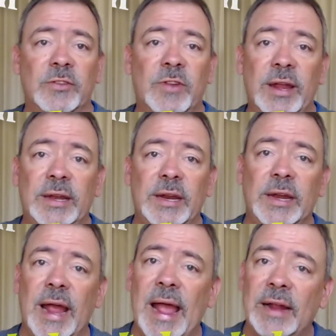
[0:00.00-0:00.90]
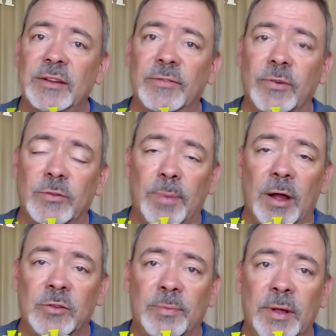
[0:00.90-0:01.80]
is taking an active
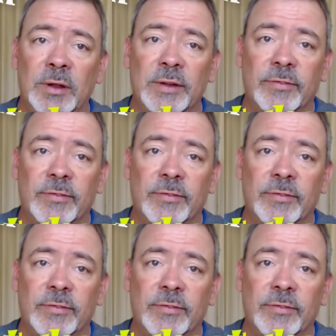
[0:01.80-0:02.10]
responsibility